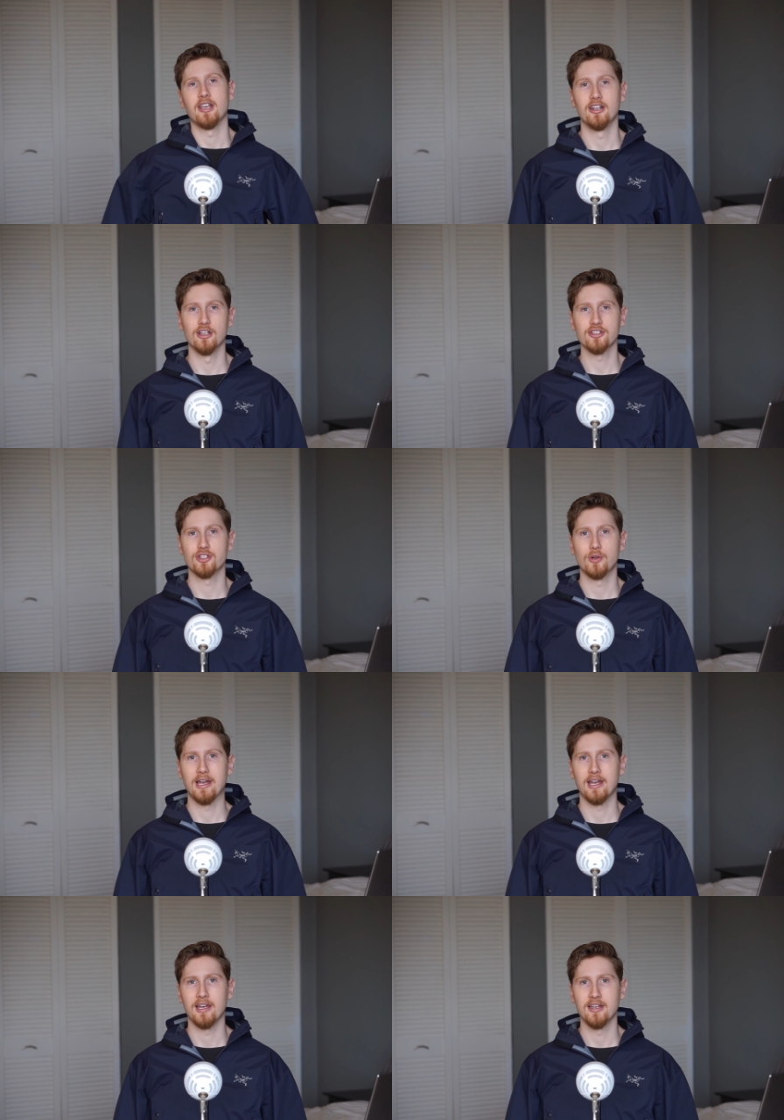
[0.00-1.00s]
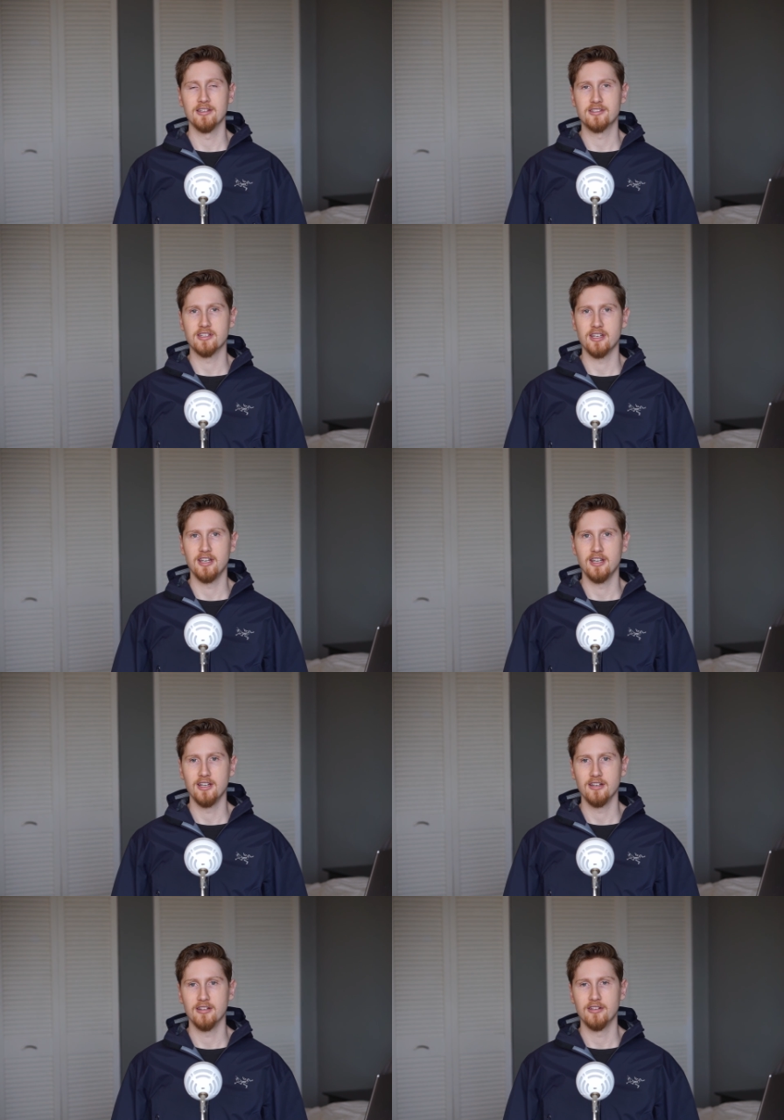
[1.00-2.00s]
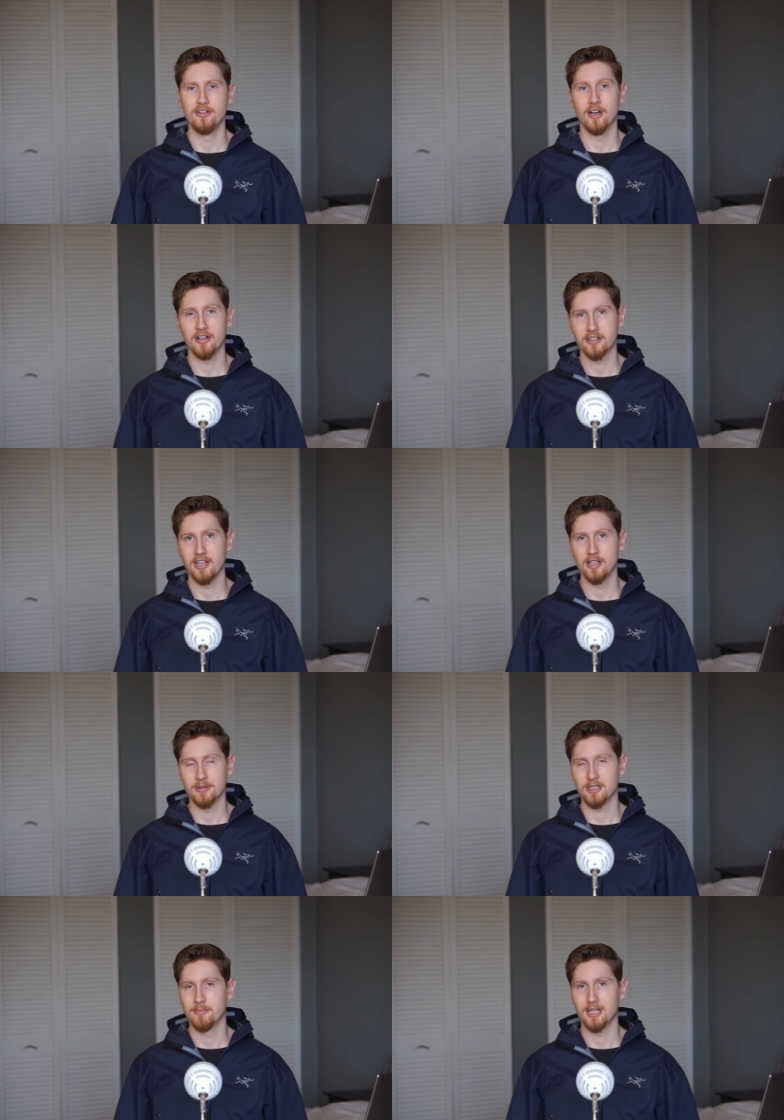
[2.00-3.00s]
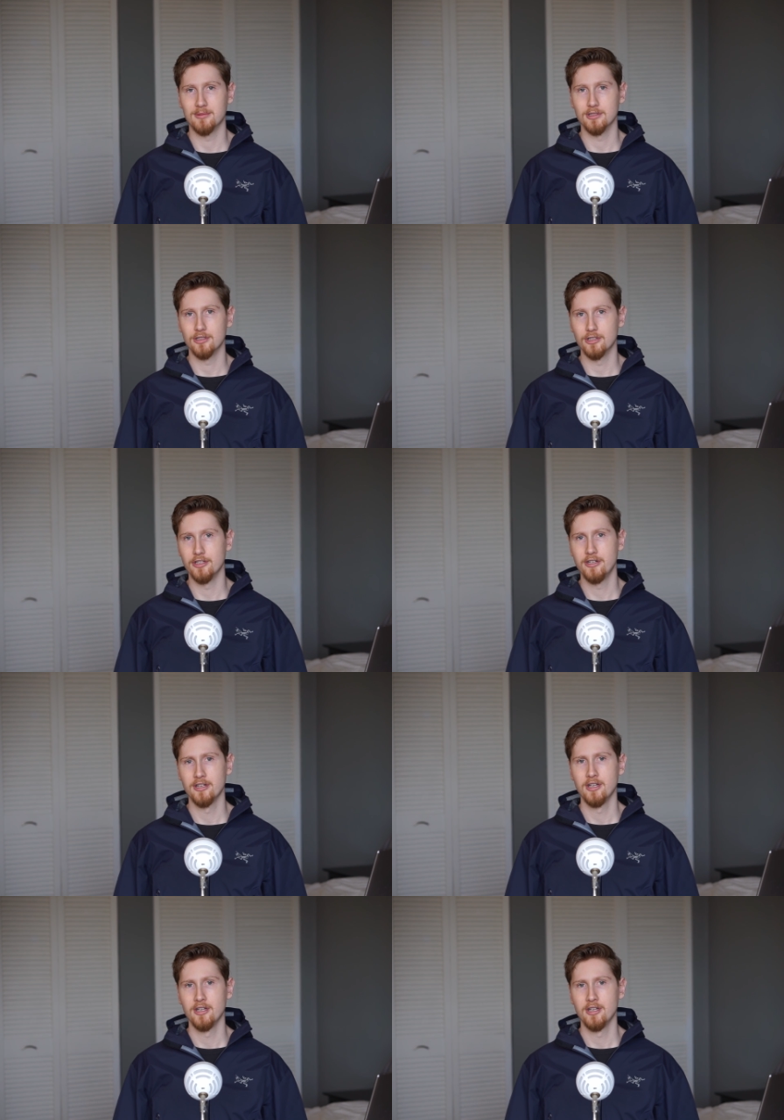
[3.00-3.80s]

it also has a non-helmet compatible hood.